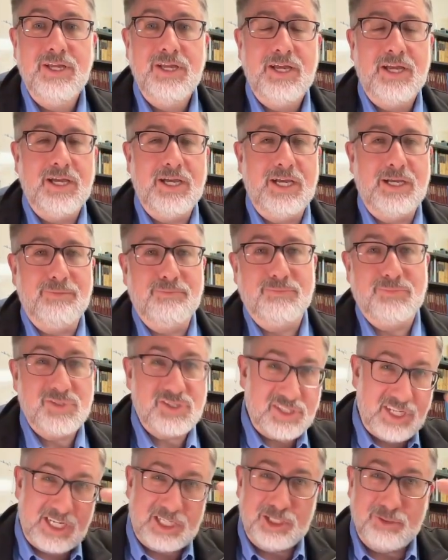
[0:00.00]
um,
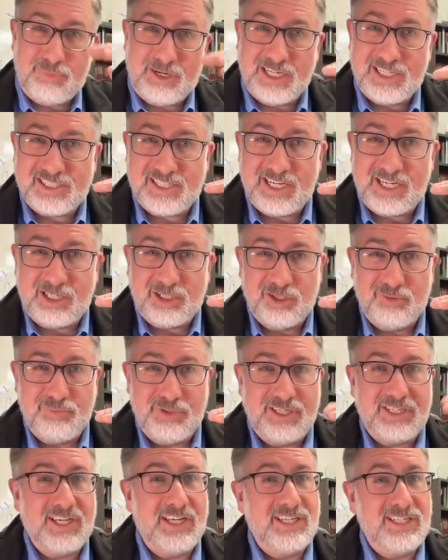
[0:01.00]
cycle by cycle
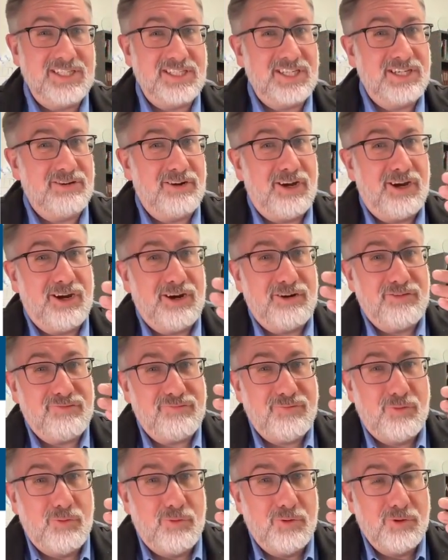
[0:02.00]
because there are
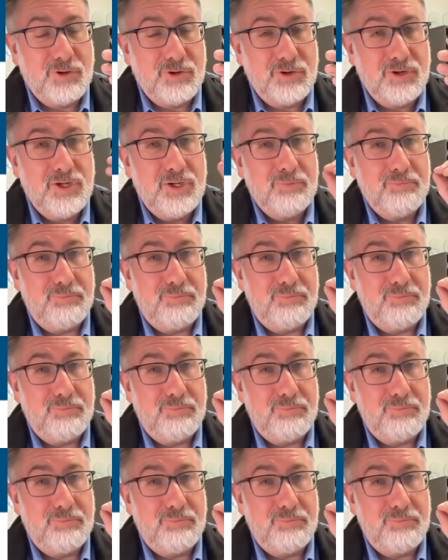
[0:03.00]
four